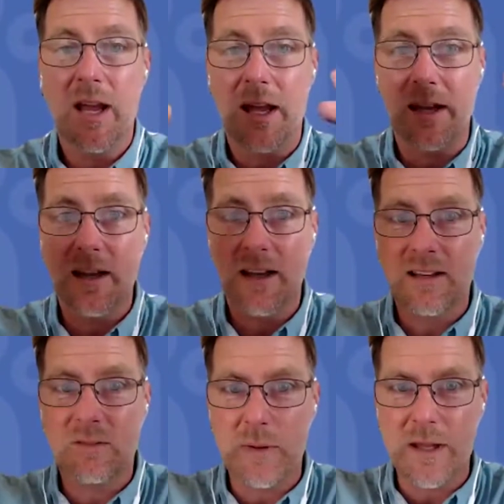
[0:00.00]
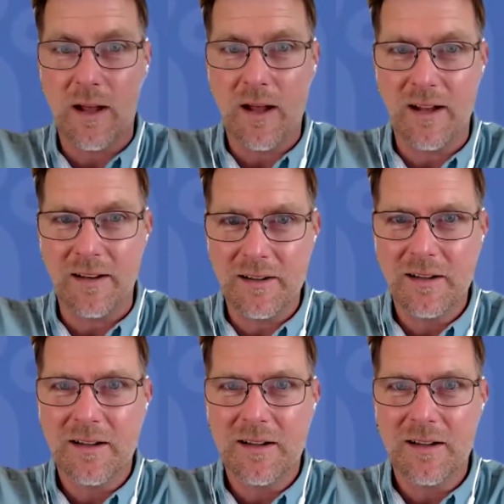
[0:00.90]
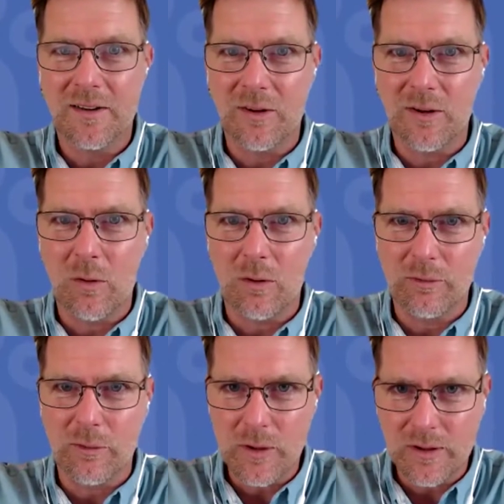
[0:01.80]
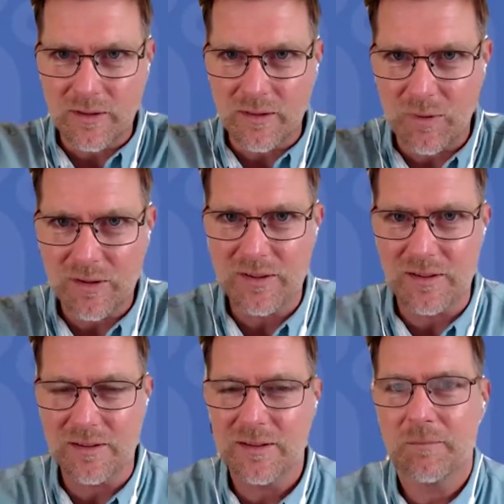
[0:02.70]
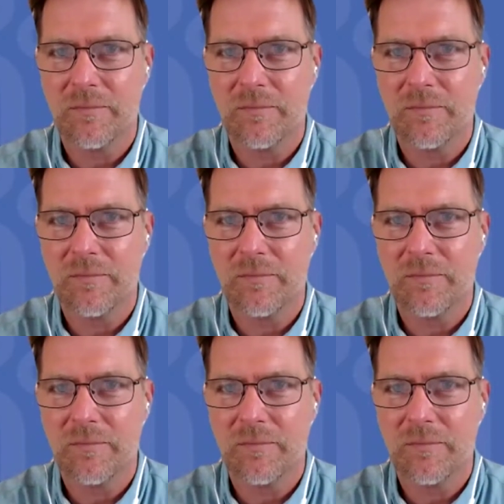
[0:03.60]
and then it gets beyond their core focus of the business.